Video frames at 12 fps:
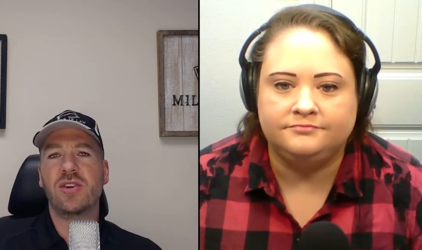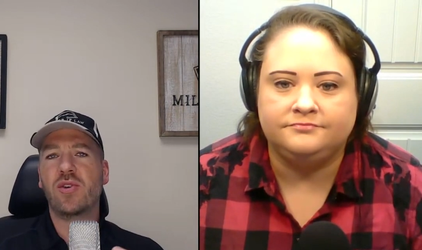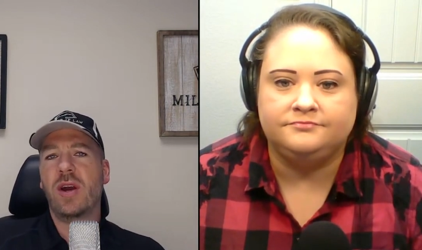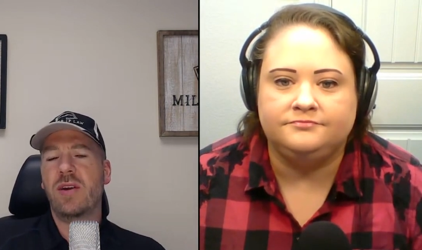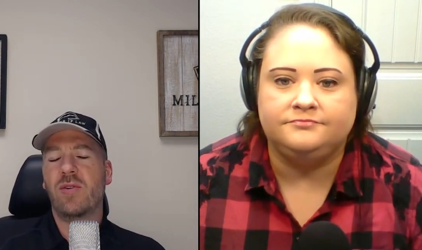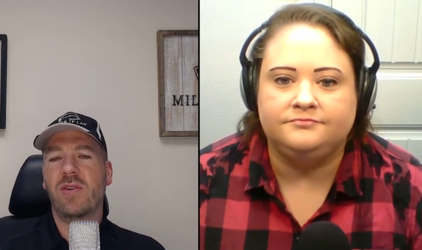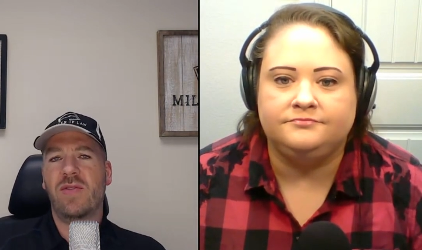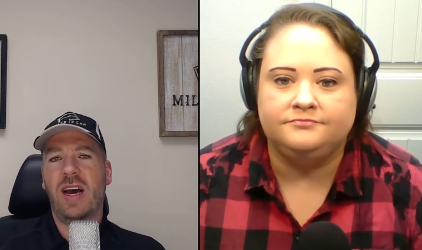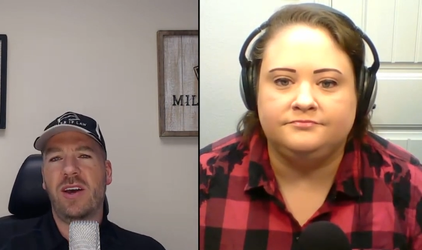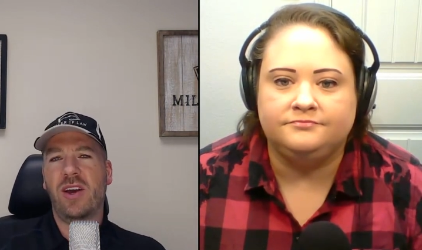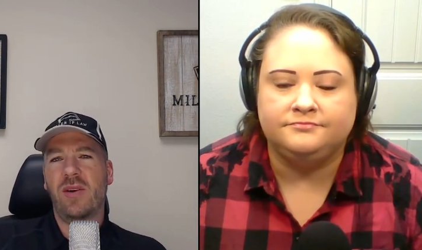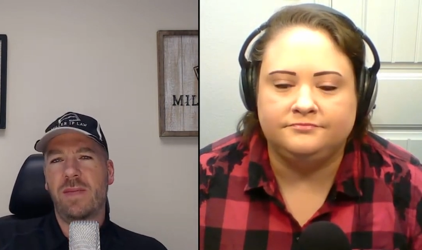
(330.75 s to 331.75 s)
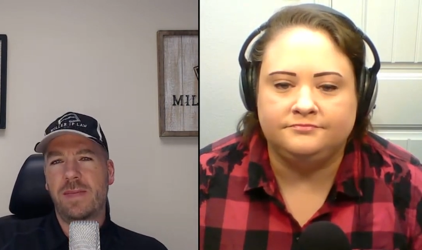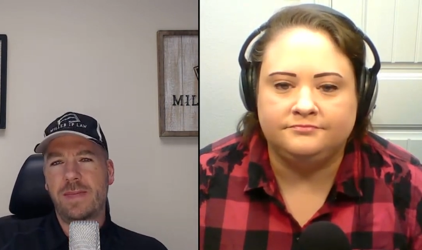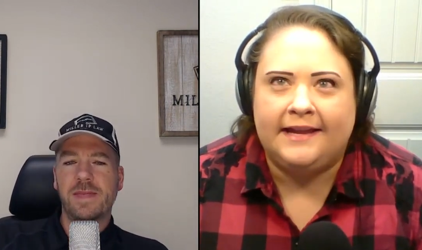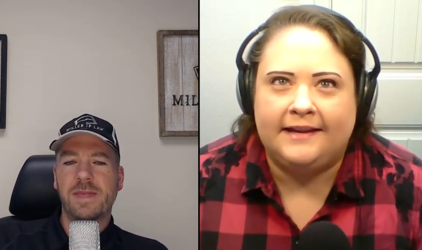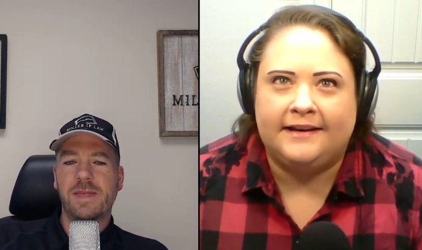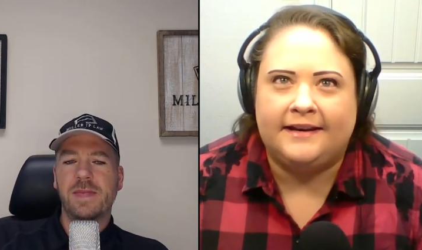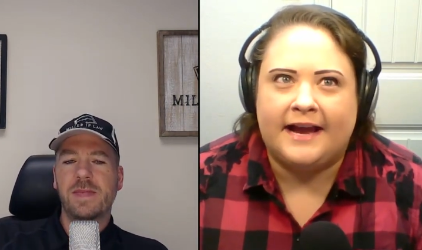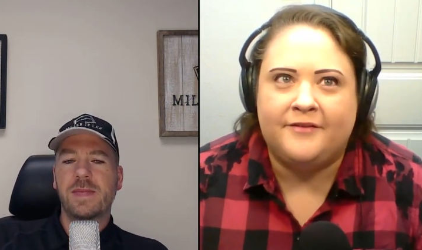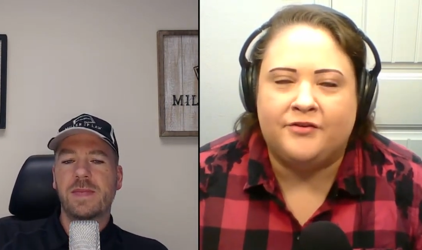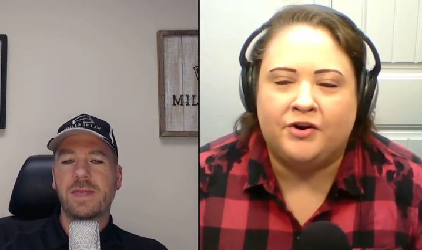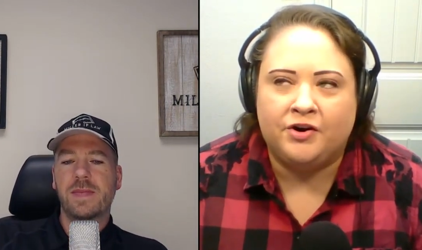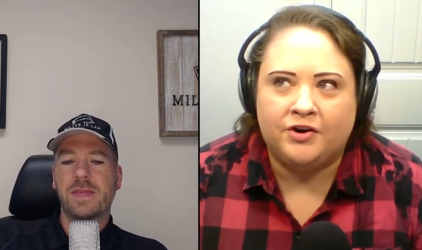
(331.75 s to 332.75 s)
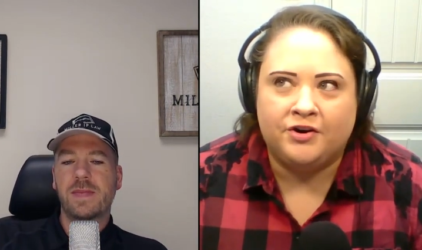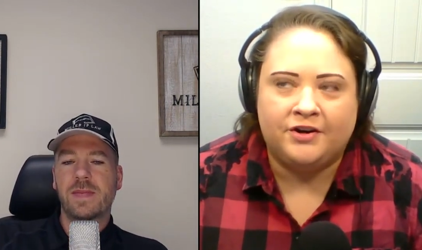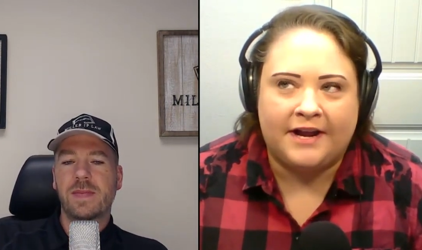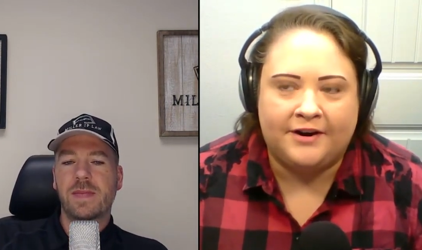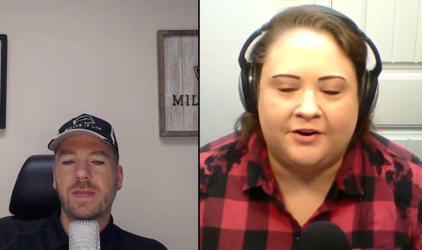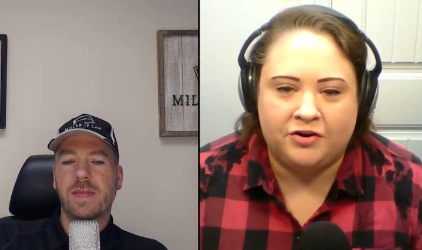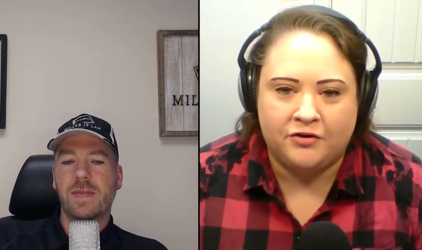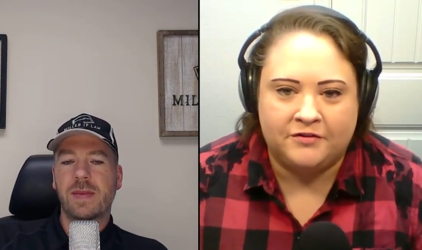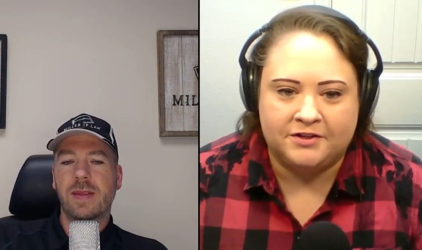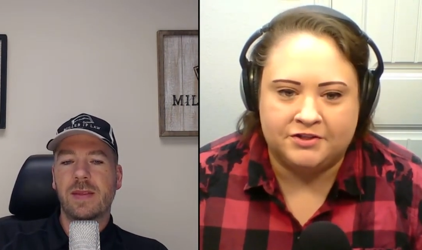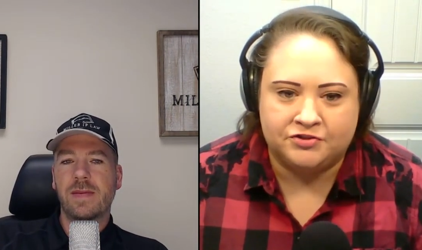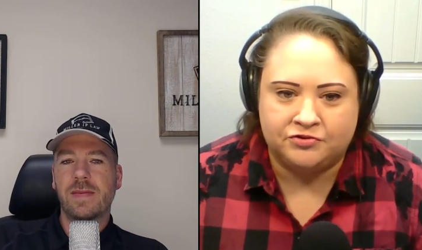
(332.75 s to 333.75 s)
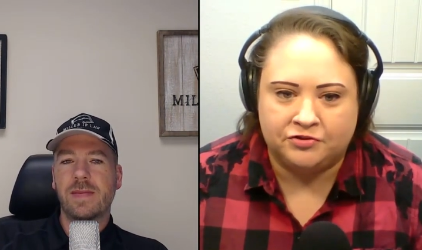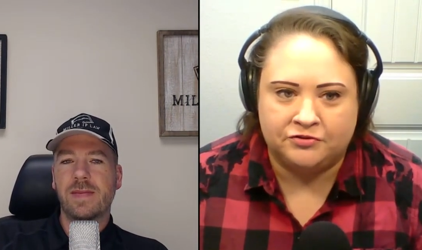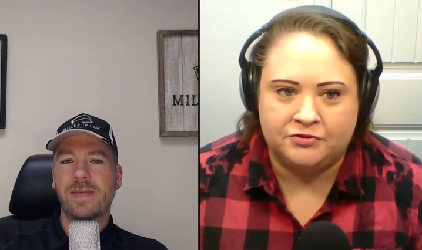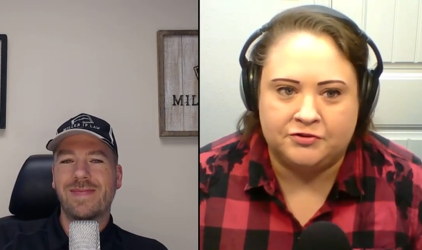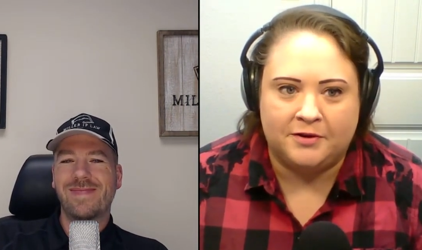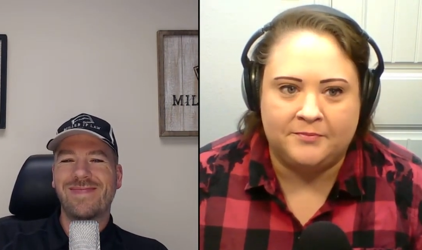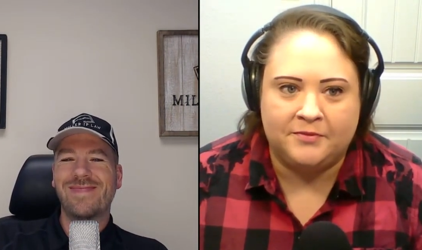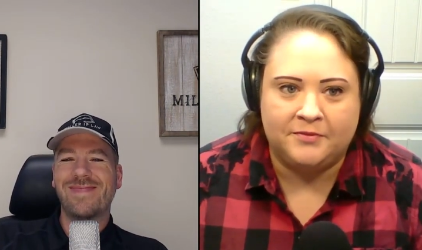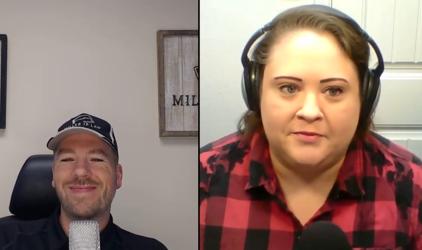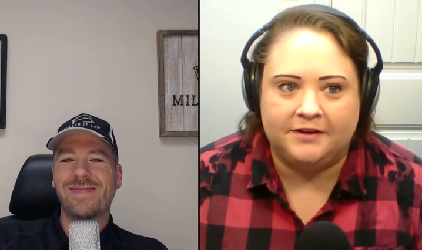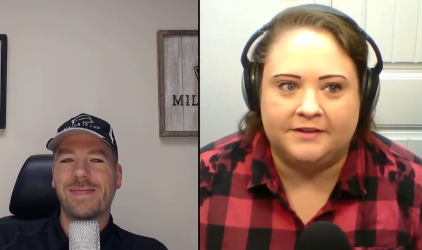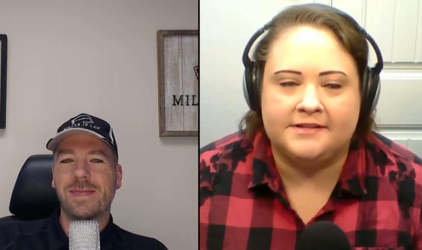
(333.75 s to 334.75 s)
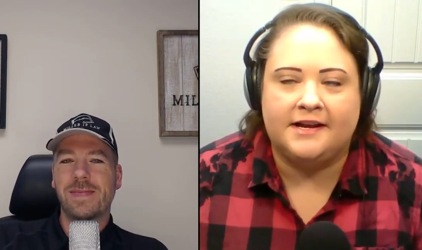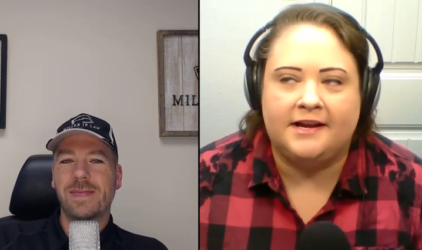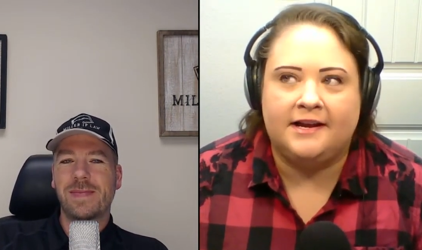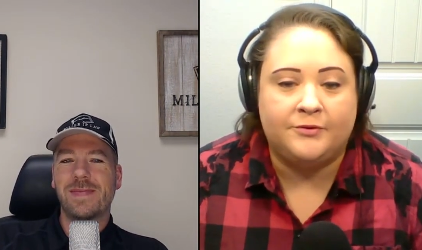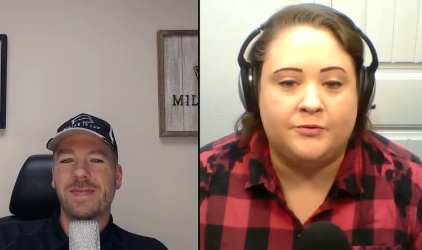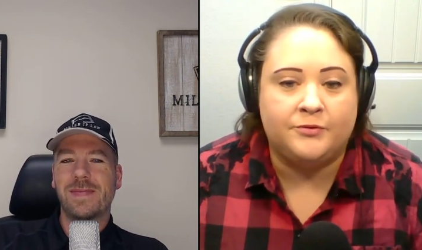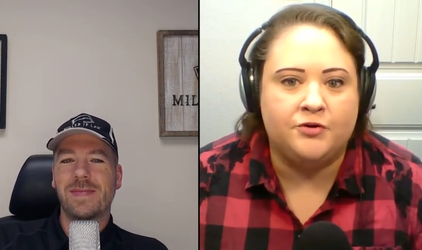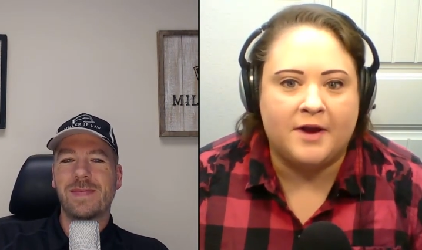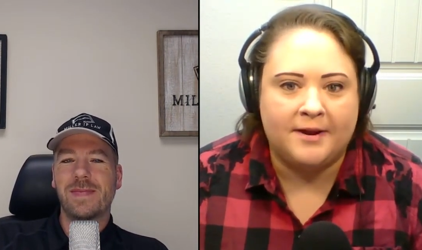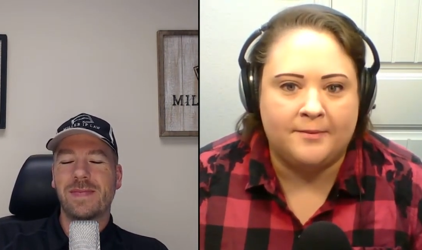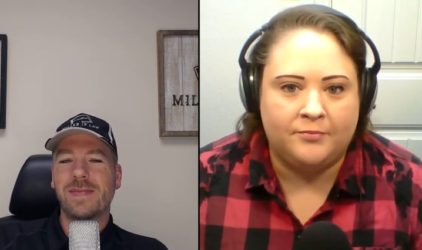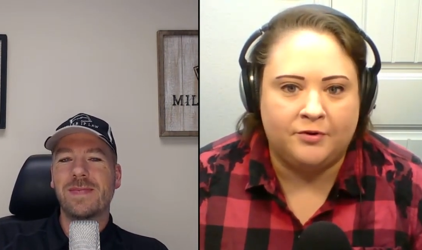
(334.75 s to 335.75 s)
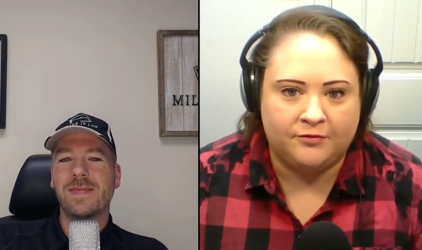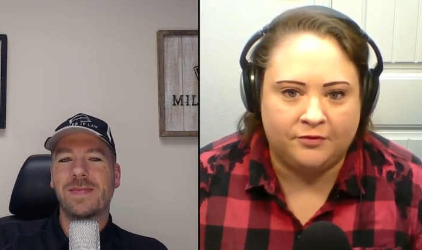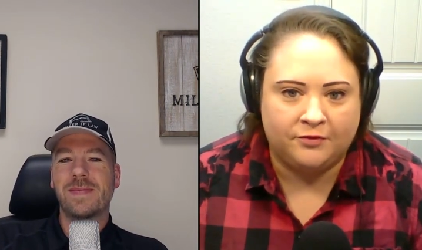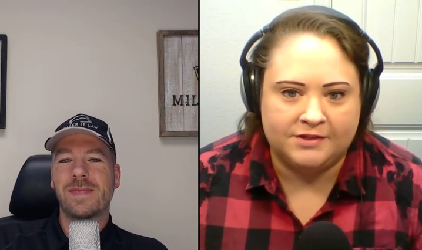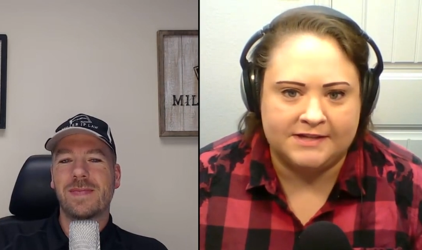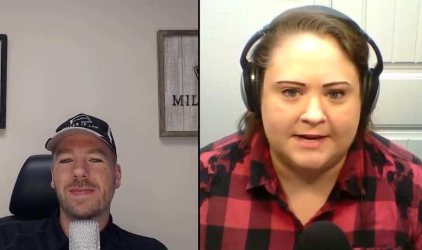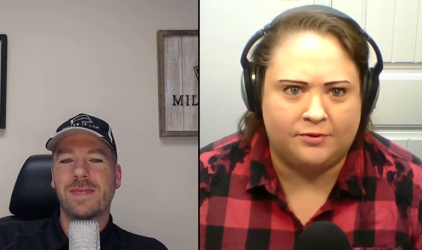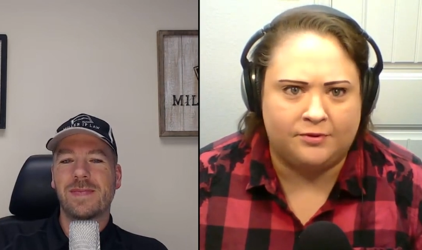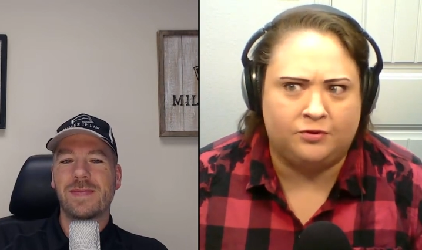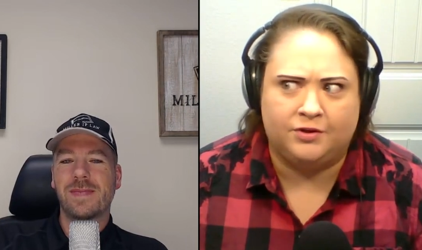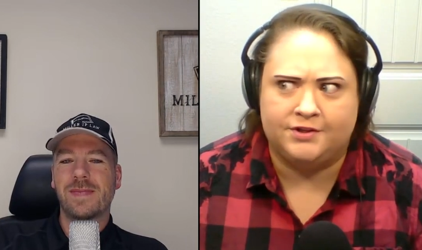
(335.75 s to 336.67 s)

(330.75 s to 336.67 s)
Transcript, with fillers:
Speaker 1: to create real value.
Speaker 2: And I've heard, and I don't know if this is true, so I'm curious, like when you write a book, for example,